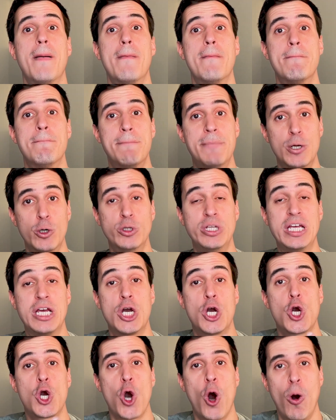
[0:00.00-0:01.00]
building
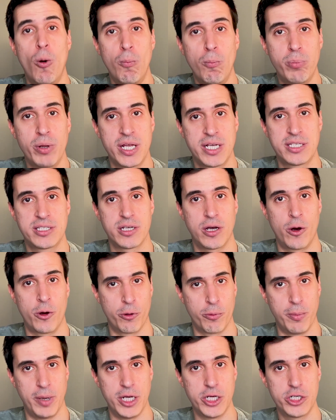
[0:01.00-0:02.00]
complex
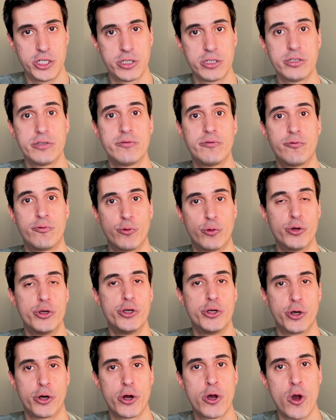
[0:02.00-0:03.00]
automations for
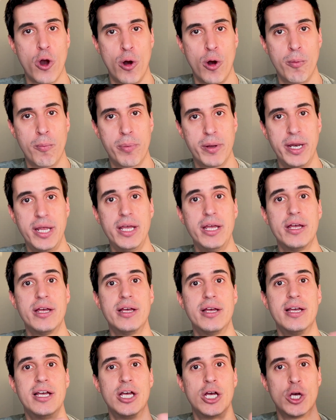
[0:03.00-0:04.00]
your company,
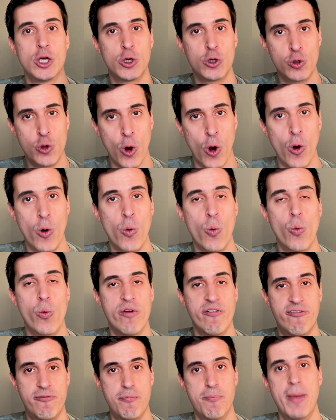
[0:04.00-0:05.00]
go
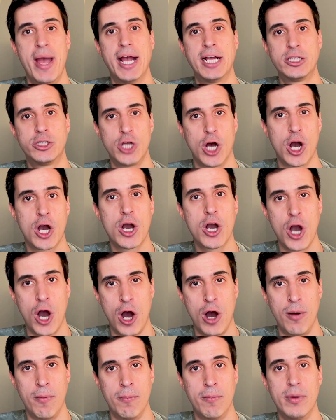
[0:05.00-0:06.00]
with make dot
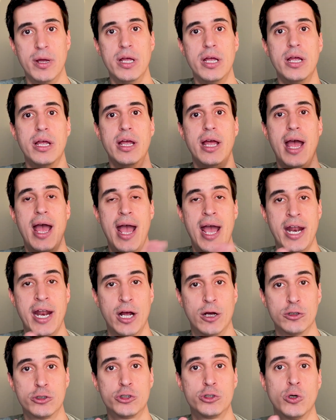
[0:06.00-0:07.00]
com. And
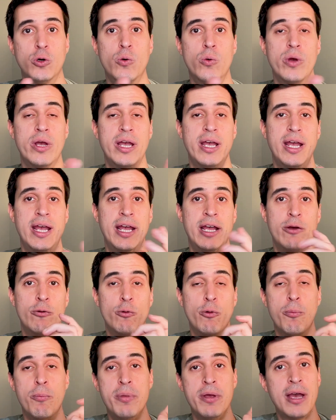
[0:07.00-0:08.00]
also, it
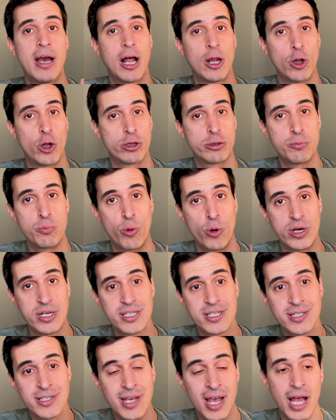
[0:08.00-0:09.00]
will be a lot more
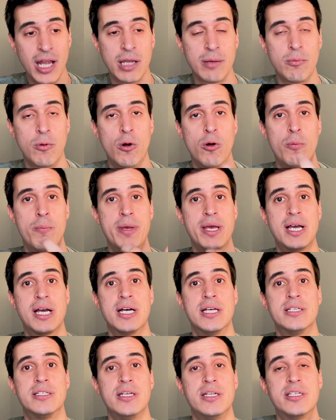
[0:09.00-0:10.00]
scalable
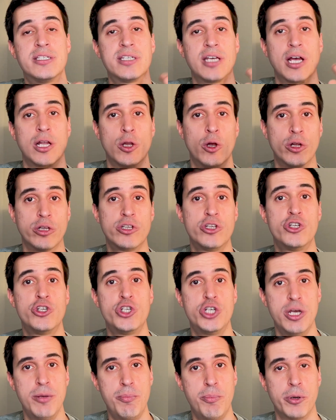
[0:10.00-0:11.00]
because it's a lot
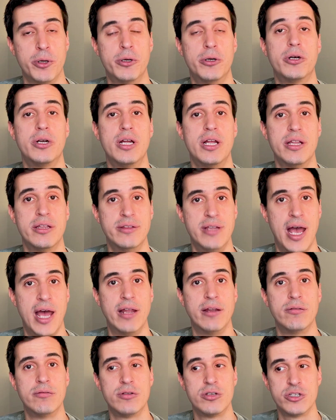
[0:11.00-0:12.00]
cheaper
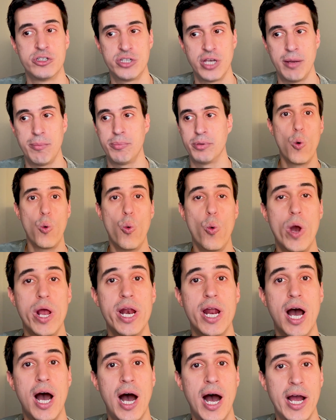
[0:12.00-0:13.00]
than Zapier. When
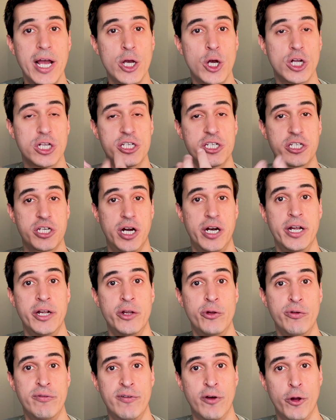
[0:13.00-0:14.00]
I got started
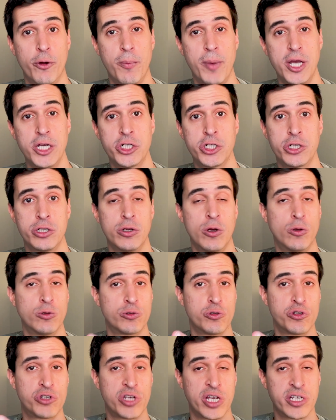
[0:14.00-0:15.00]
with automation in
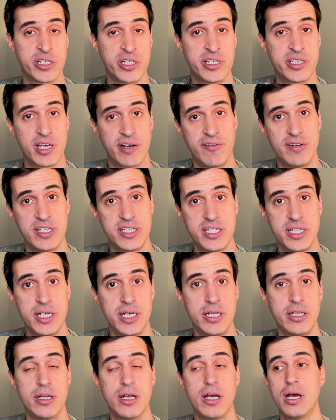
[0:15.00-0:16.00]
two thousand
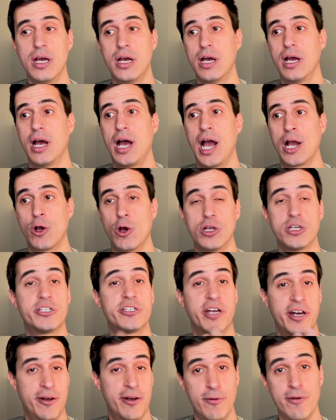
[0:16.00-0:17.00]
seventeen, I got
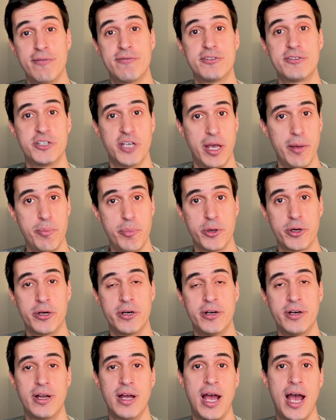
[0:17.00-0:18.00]
started with
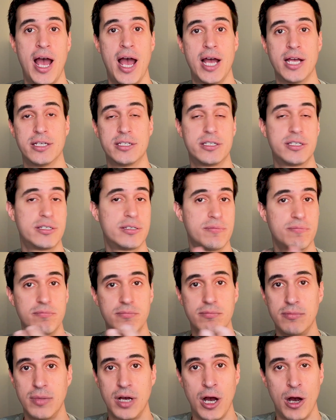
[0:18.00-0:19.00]
Zapier, as
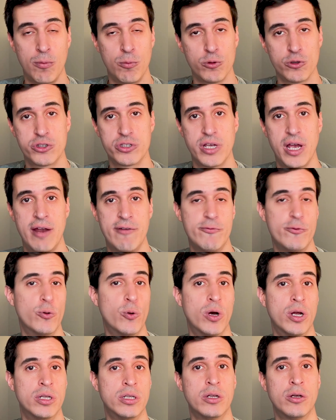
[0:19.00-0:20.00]
almost
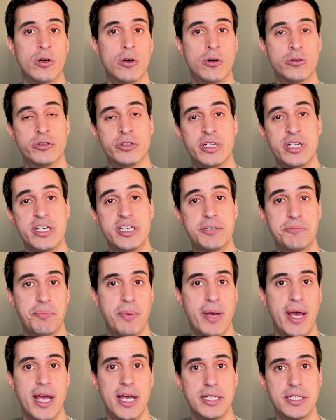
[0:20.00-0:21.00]
everyone on this
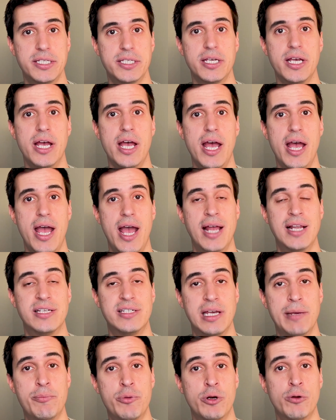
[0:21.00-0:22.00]
space, and
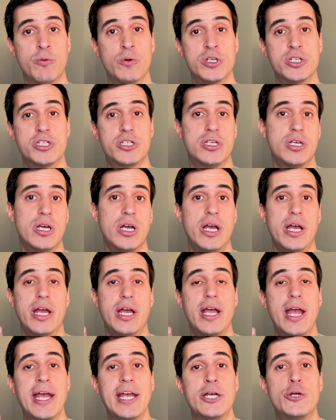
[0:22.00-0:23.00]
Zapier was
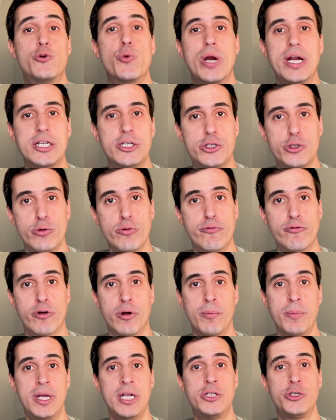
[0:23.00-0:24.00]
a great tool for
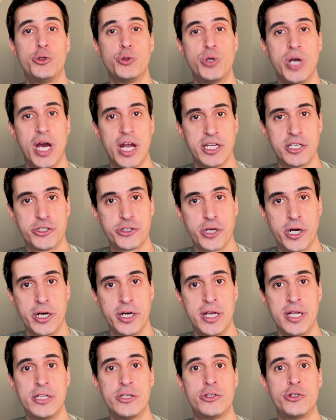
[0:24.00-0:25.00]
me to get
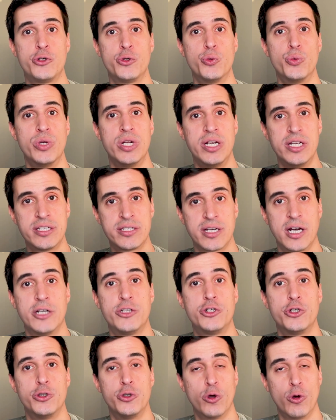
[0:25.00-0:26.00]
started, to really start
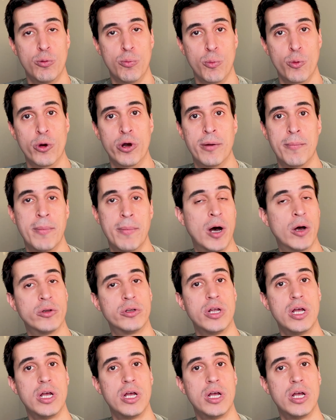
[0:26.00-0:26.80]
to know more about